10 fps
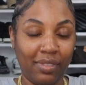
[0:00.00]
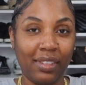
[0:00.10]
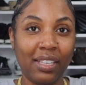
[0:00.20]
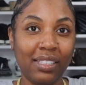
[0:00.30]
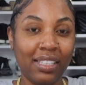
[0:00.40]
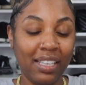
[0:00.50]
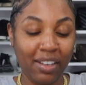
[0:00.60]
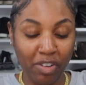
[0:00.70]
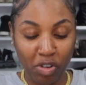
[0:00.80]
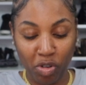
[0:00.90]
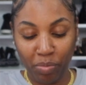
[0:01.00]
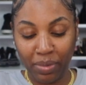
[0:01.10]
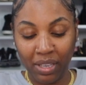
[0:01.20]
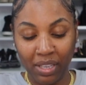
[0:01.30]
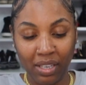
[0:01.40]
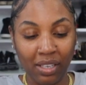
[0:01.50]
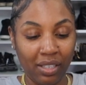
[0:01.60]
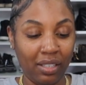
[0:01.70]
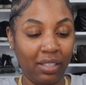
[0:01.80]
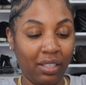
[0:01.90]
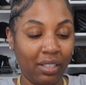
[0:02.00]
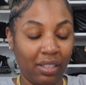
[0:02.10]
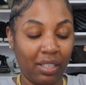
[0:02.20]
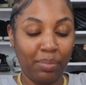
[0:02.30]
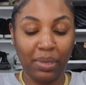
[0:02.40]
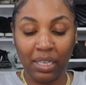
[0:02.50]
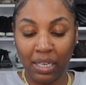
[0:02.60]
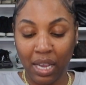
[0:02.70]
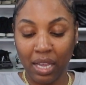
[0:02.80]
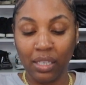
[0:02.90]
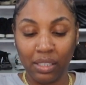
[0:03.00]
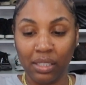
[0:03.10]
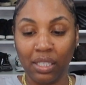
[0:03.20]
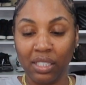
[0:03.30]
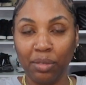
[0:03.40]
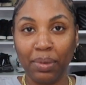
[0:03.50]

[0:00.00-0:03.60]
Let's get her open. I put a knot in this dust